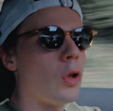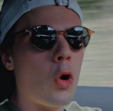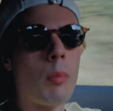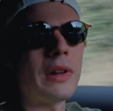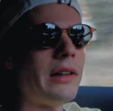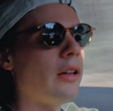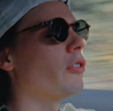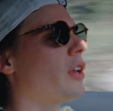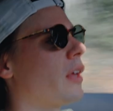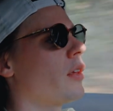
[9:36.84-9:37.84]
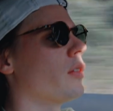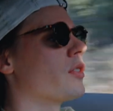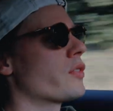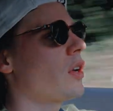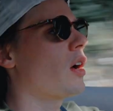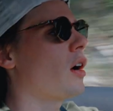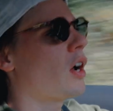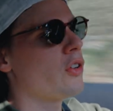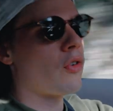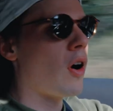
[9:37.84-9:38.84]
completely ridiculous.
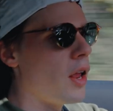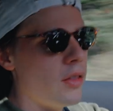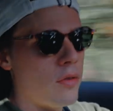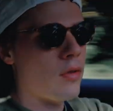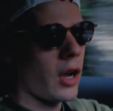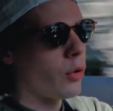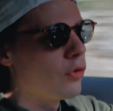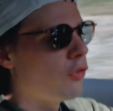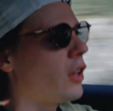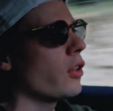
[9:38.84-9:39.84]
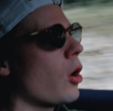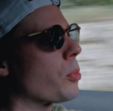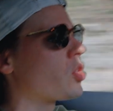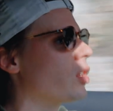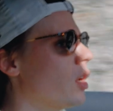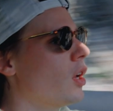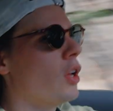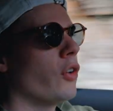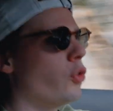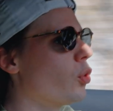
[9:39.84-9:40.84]
I tried, I couldn't find the
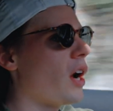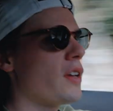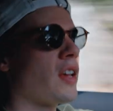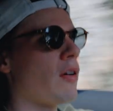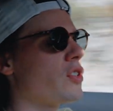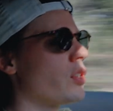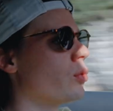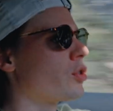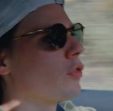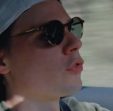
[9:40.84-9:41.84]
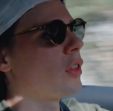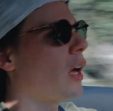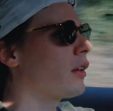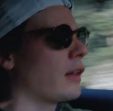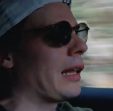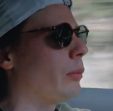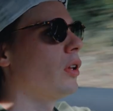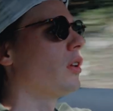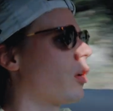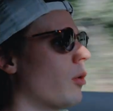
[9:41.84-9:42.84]
option. If you guys have a solution for that, let
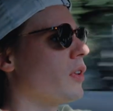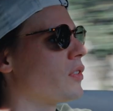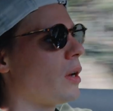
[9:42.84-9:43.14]
me in the comments.